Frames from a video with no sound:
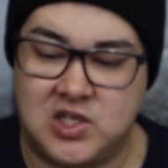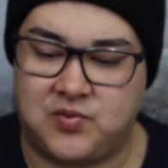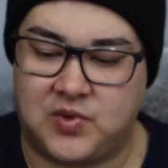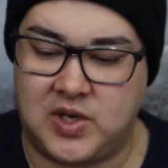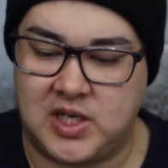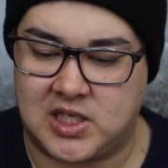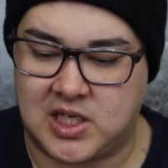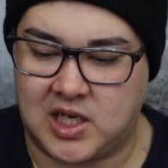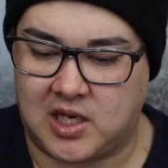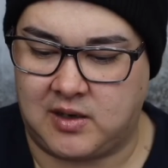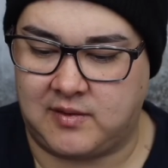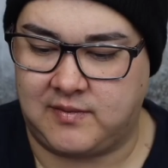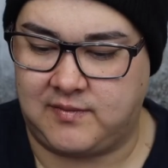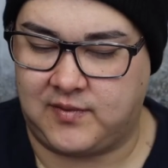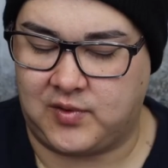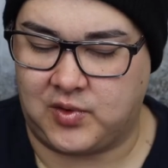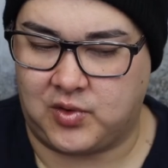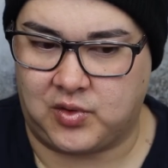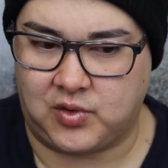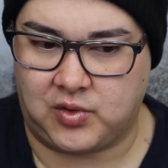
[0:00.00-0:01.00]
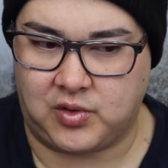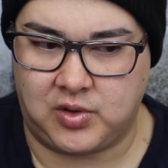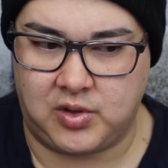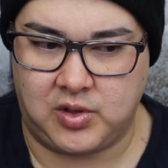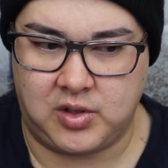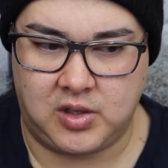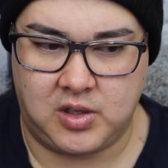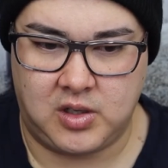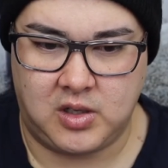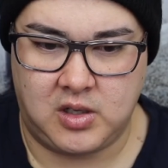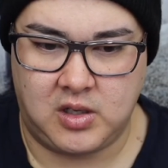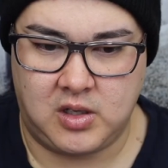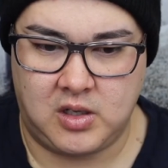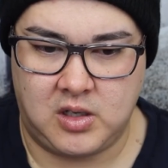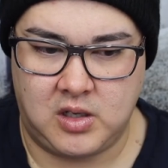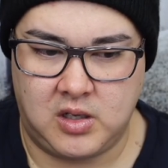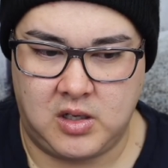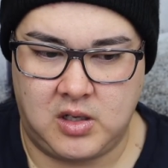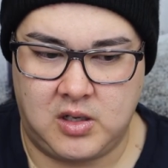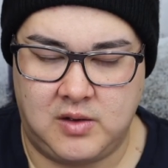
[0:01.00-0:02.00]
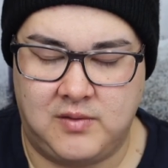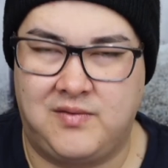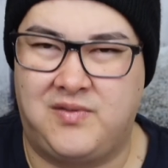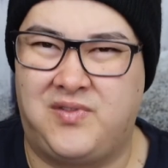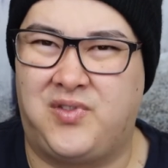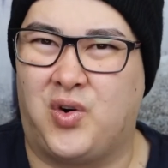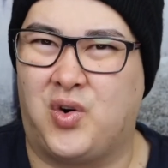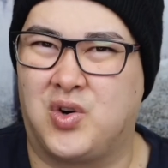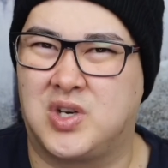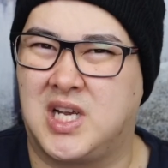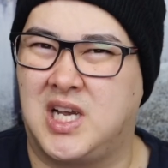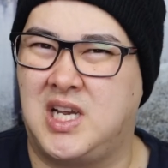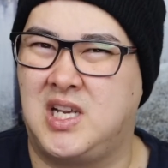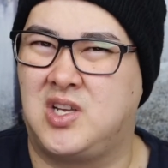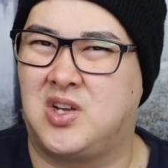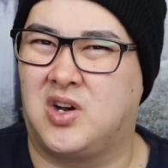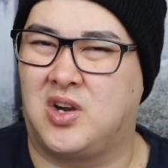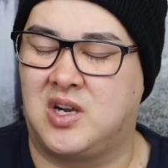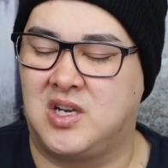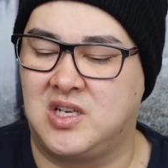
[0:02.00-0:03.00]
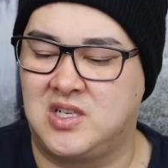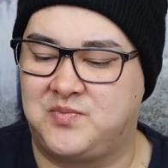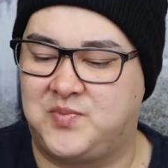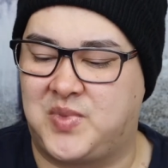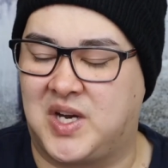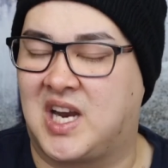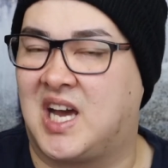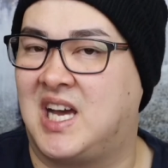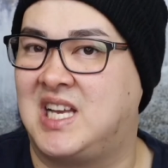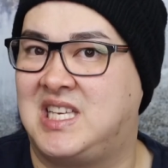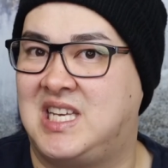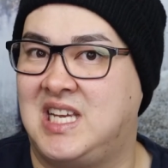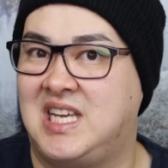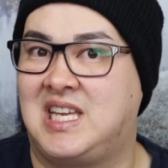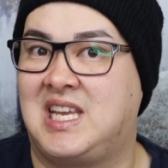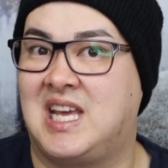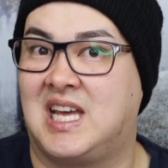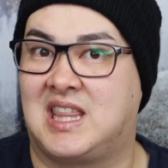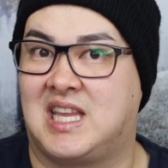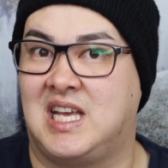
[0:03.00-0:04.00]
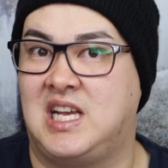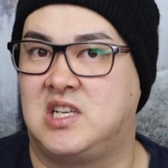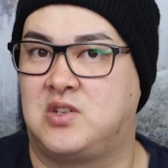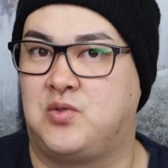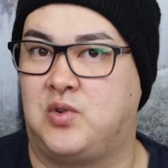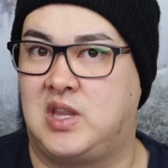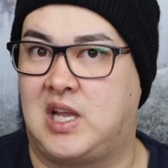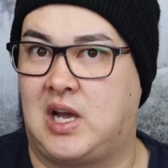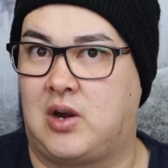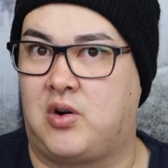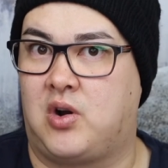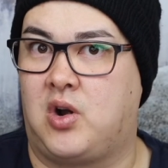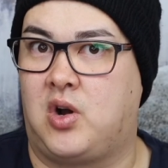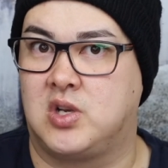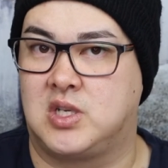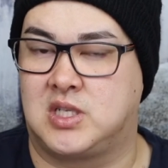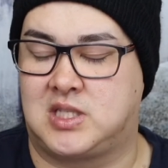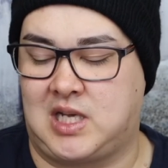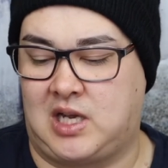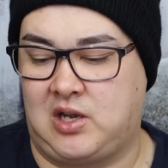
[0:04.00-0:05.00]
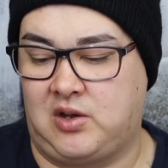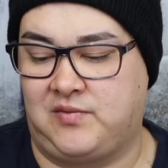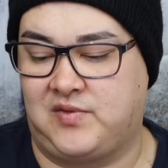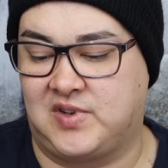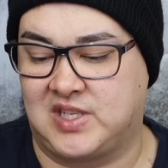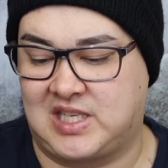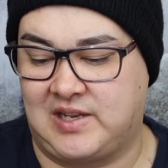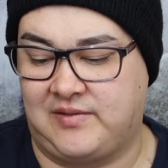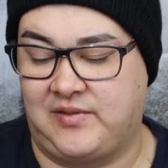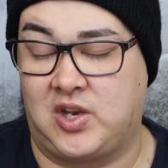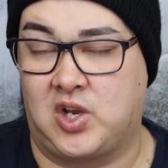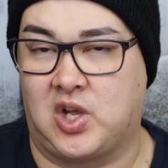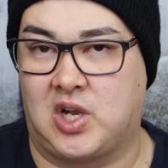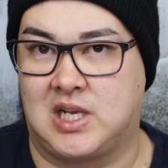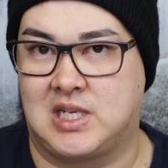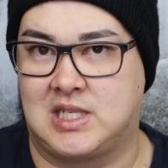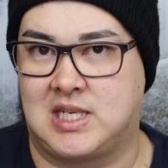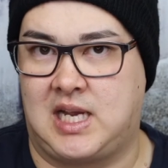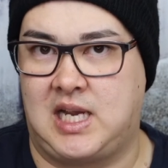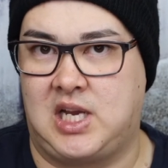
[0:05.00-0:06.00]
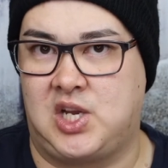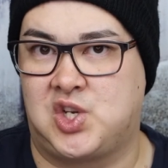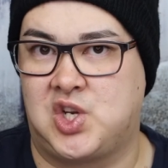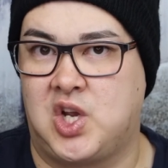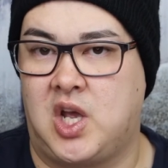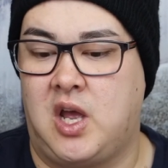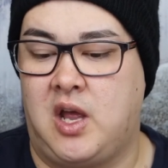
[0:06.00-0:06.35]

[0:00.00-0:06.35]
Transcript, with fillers: retail for $14, but I did get these when they were on sale for $7 each.